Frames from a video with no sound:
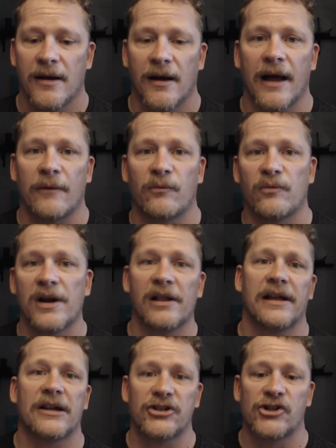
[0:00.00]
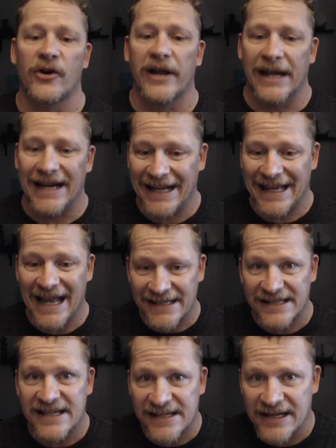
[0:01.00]
I really enjoy it. It gets
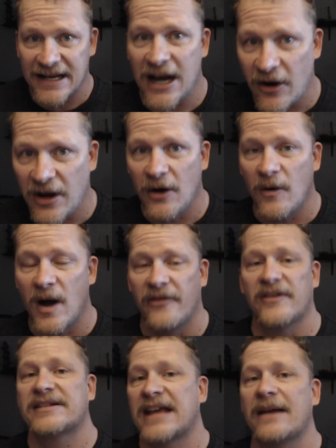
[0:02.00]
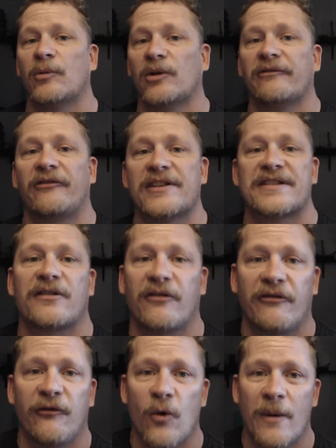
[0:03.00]
the scenario on the table in physical
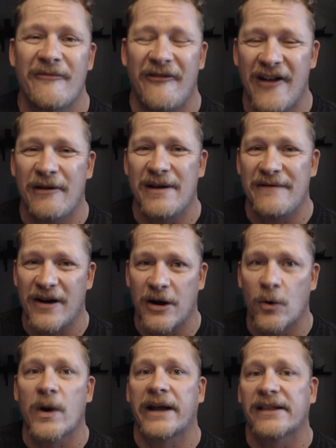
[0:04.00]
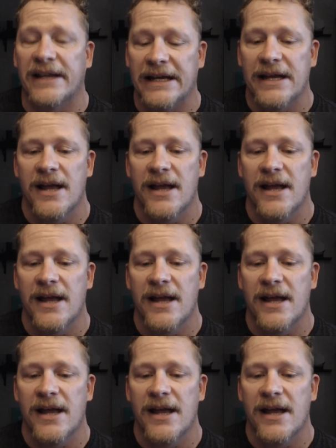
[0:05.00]
form very, very quickly.